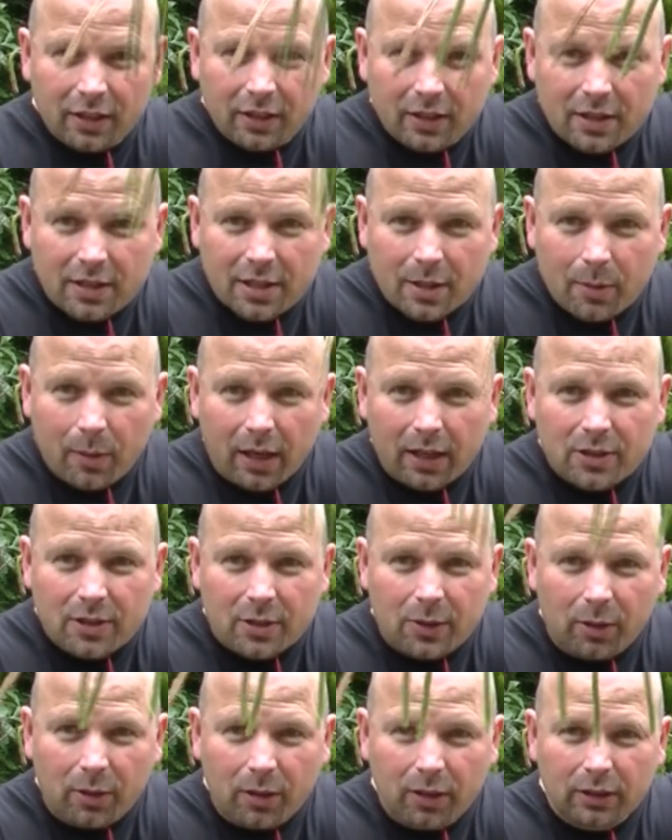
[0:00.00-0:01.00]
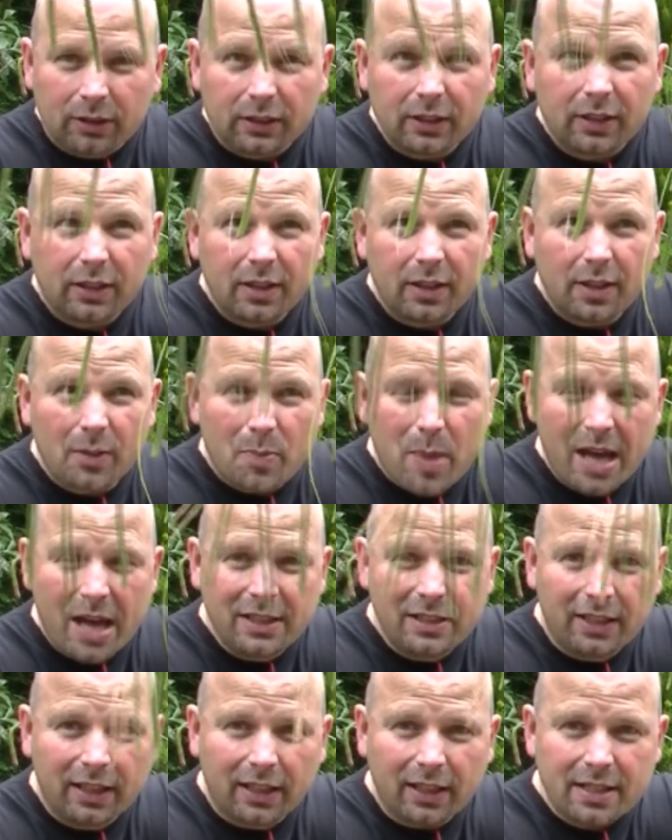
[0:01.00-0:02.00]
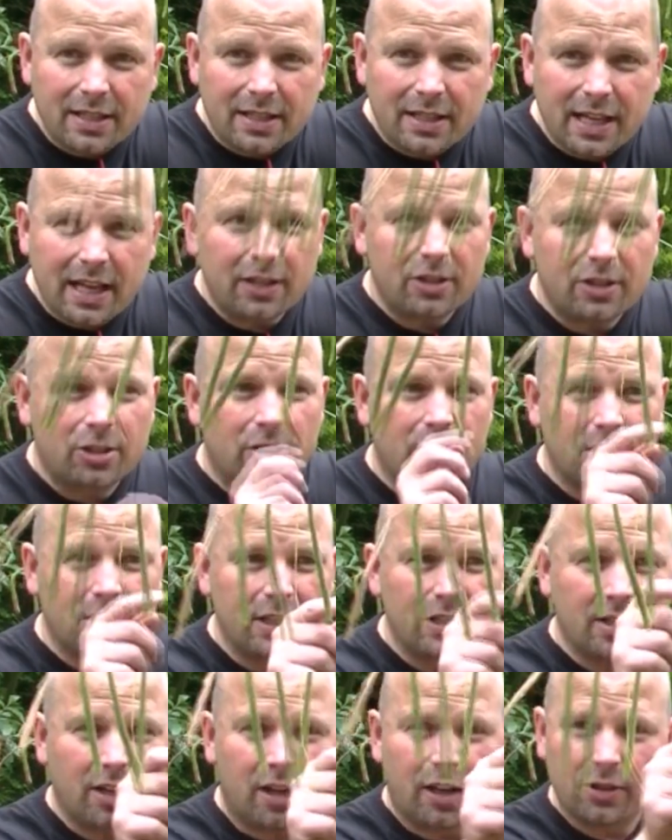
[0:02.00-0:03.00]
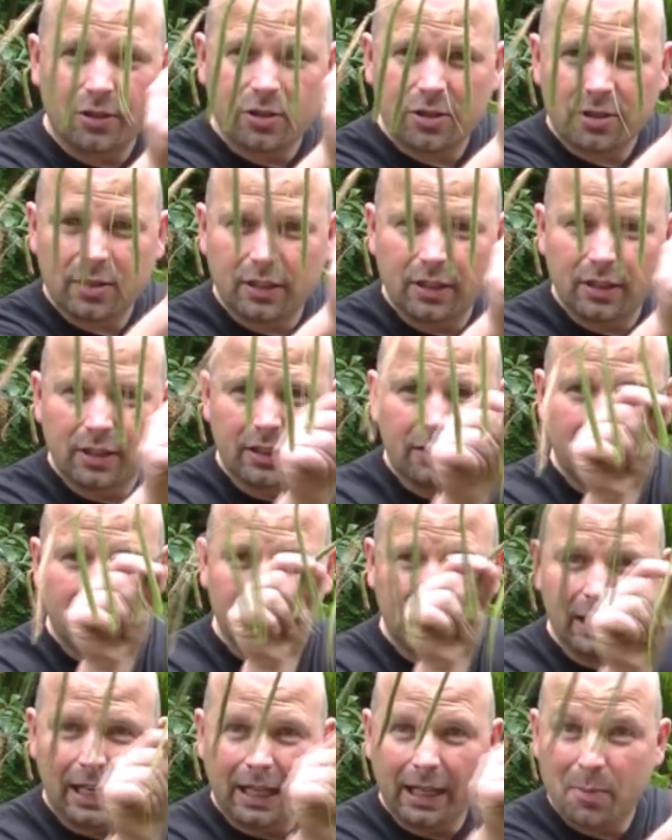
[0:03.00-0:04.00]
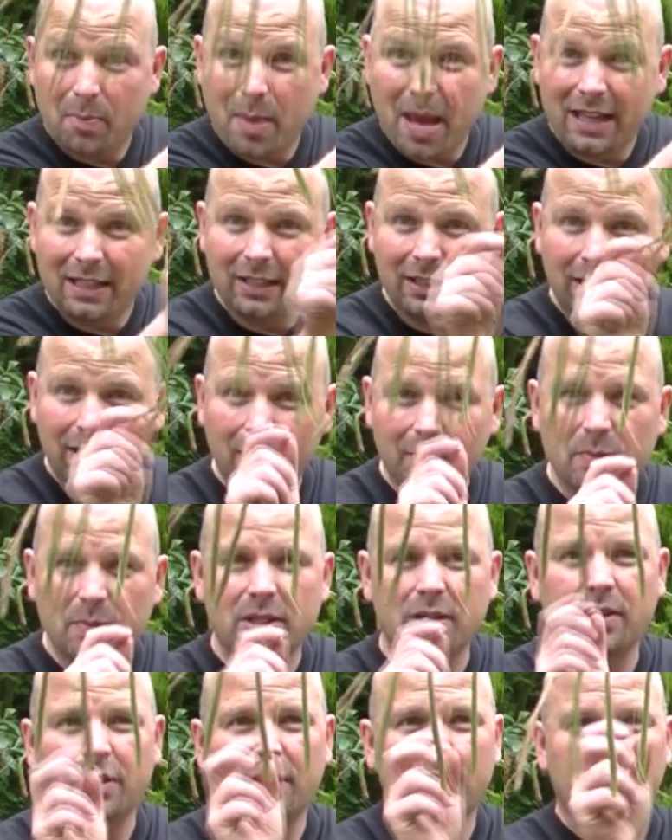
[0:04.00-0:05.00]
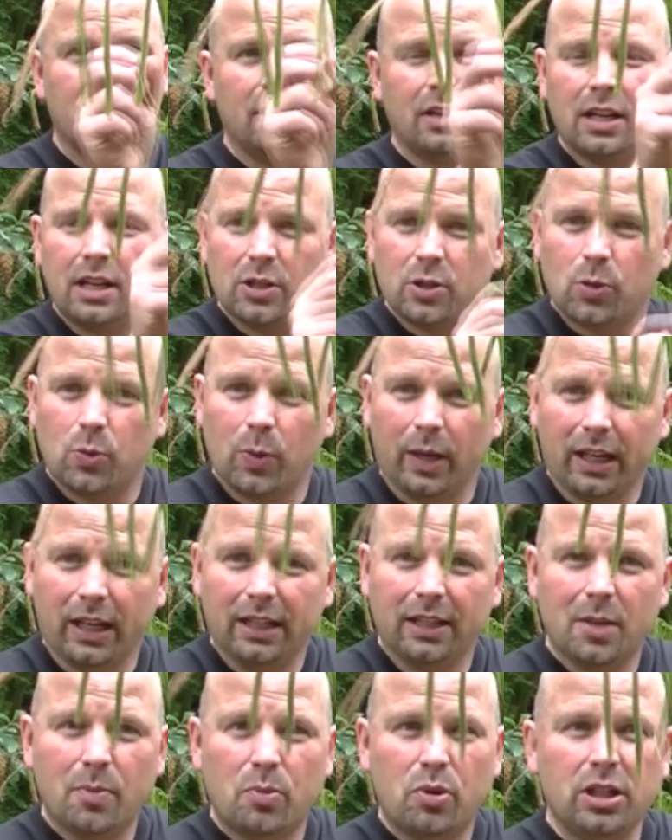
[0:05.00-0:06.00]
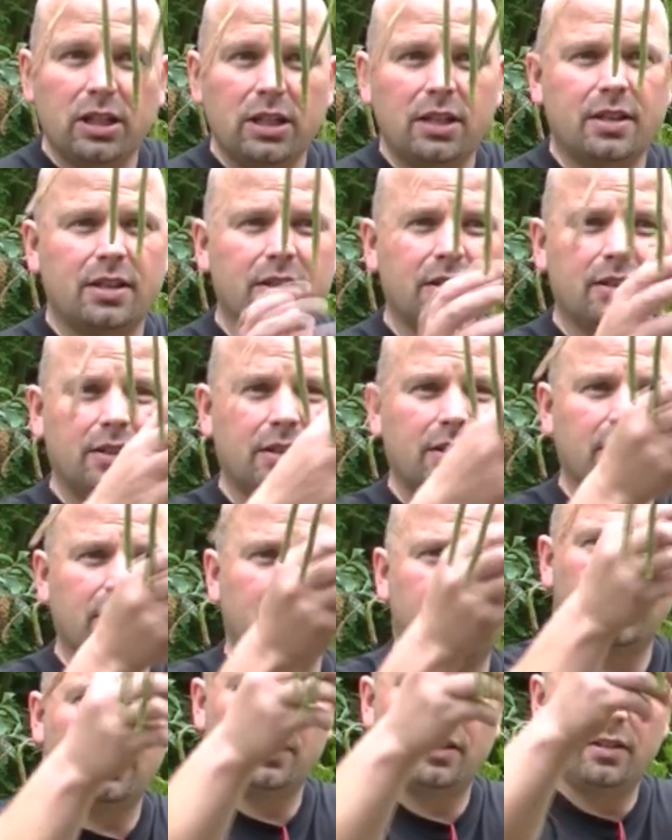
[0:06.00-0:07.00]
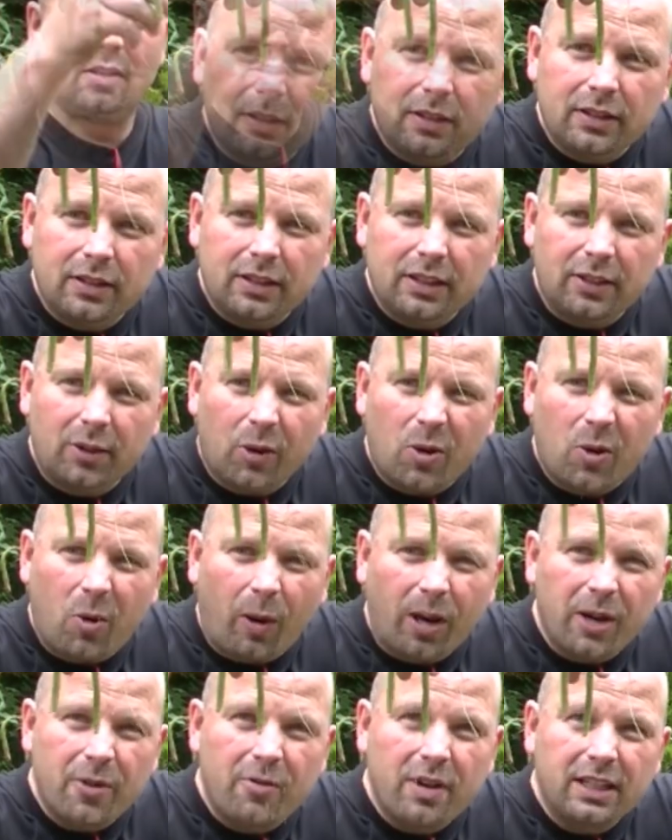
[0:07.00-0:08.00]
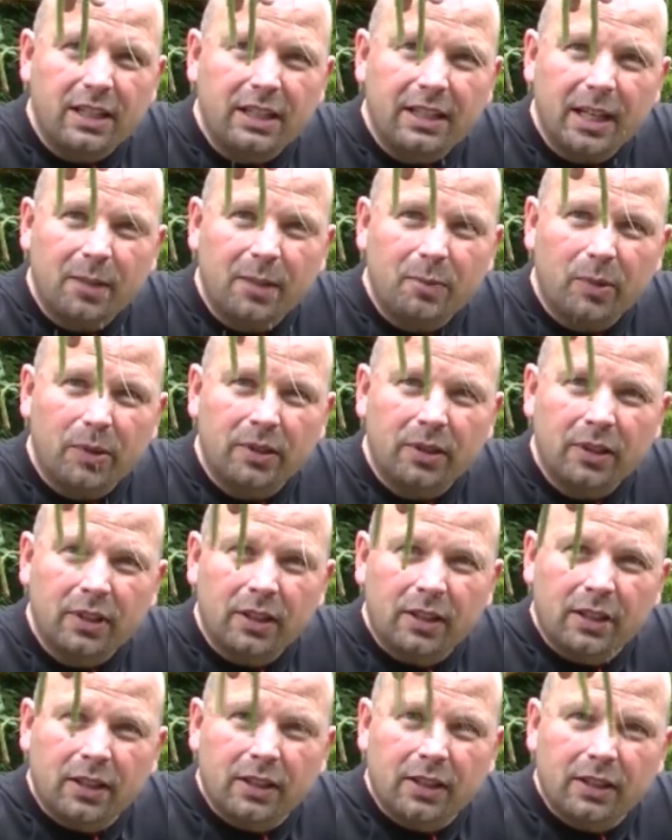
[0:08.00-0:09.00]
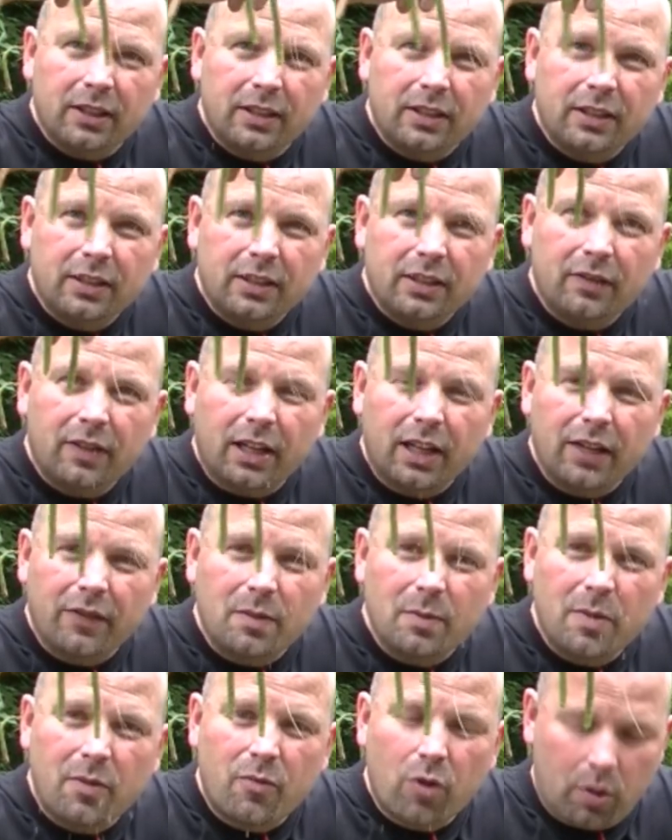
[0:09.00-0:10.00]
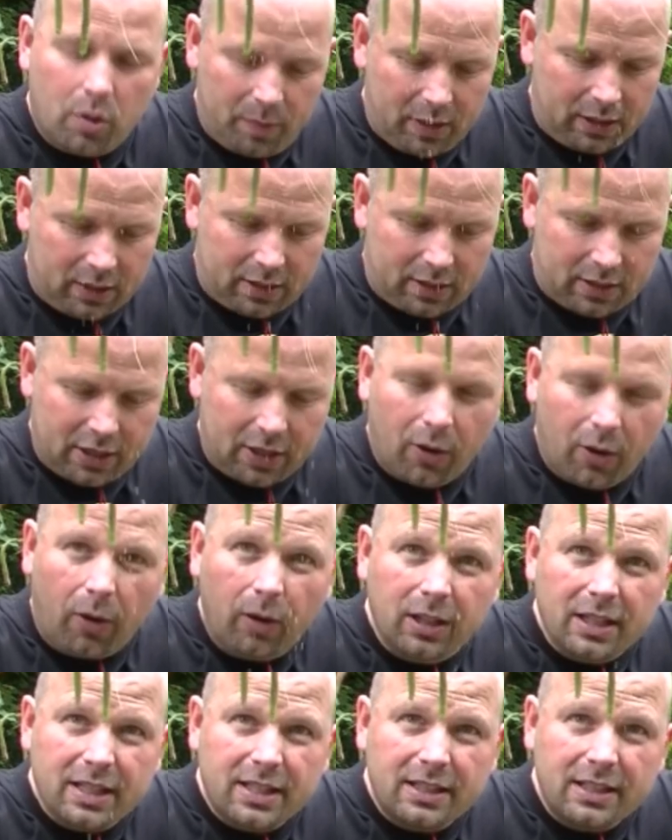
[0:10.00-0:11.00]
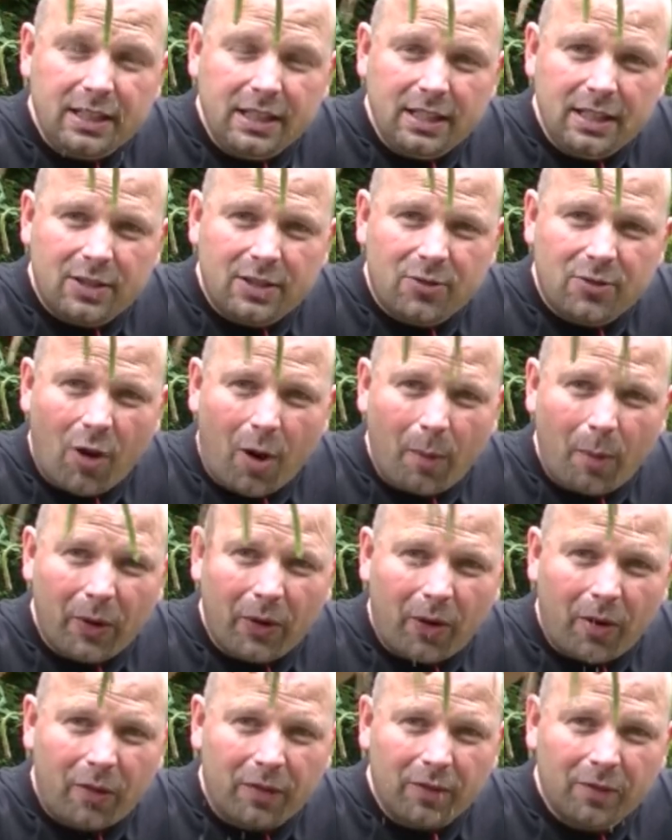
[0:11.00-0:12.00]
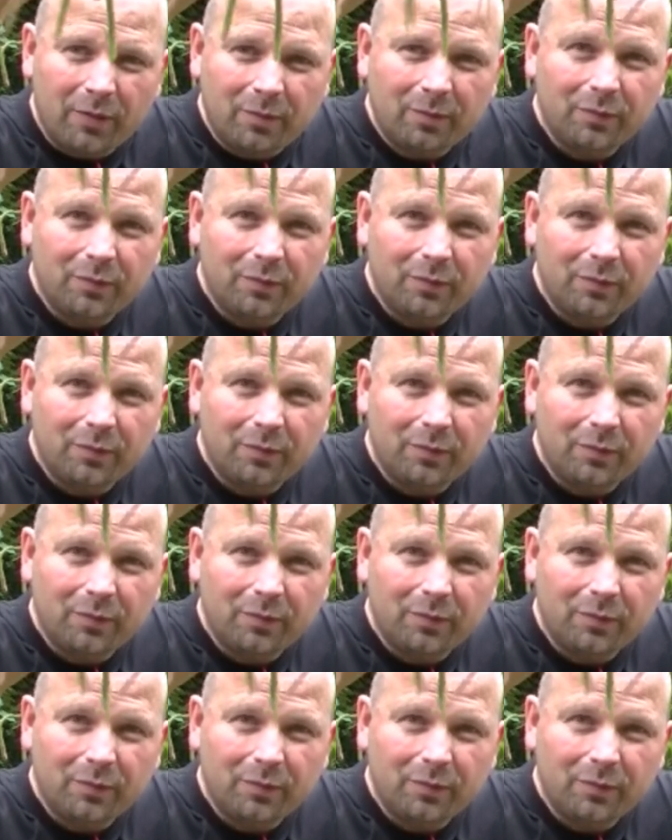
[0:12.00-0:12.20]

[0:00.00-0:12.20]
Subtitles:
See why it's called pendulous sedge? Because these are just literally like pendulums swinging in the breeze. They're not quite ready yet, but if I give them a rub, you can see all the seeds dropping off.